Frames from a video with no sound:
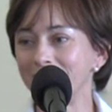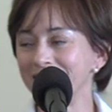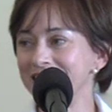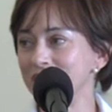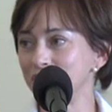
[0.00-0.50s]

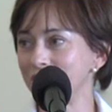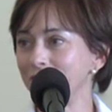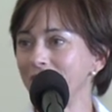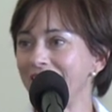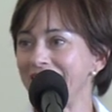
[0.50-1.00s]

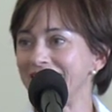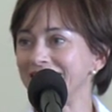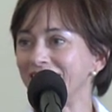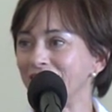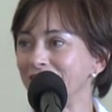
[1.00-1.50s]
initiative,
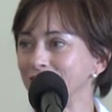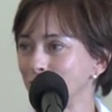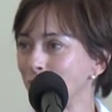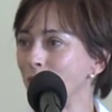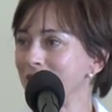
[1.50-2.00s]
and I
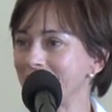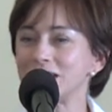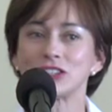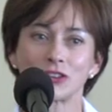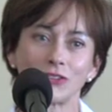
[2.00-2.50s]
look forward to
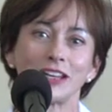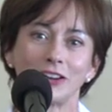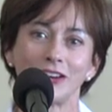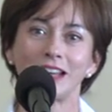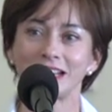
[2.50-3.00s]
getting started
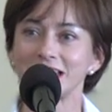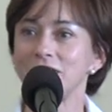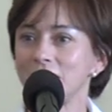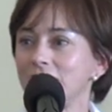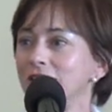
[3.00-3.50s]
on it because I
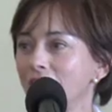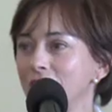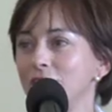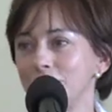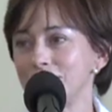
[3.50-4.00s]
think a lot
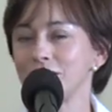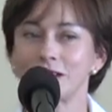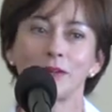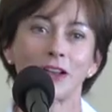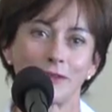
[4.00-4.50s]
of good's
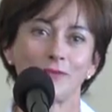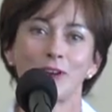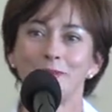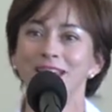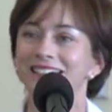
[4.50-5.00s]
going to come
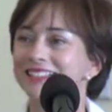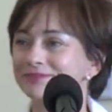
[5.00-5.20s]
from it.